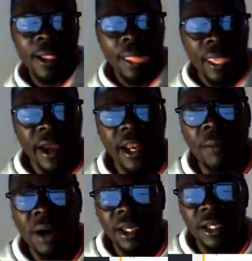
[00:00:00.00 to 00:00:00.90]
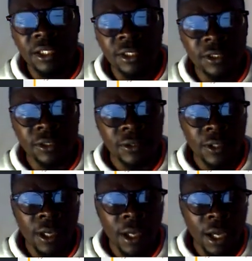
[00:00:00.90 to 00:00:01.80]
a back
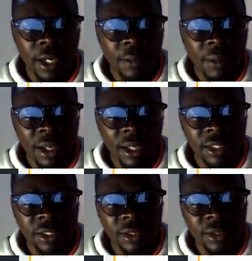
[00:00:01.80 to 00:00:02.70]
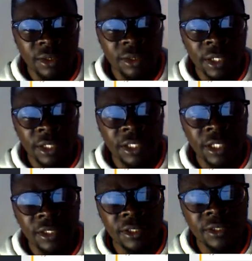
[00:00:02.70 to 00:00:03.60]
end editor is.
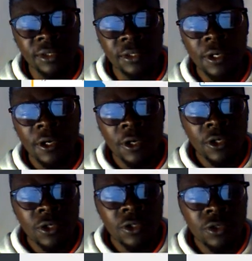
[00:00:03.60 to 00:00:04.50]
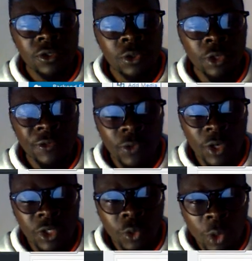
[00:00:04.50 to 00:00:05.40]
So if you want to
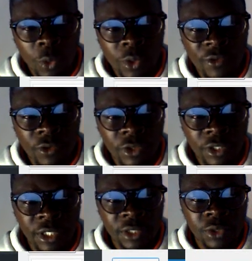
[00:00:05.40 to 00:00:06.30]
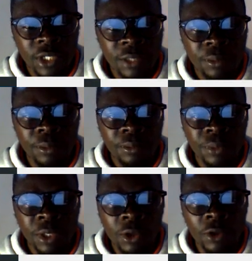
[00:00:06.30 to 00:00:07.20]
work with the front end, you just pick
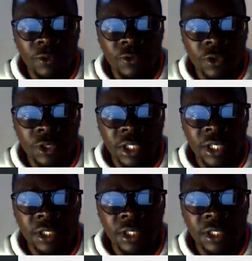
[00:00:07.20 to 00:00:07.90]
onto front end,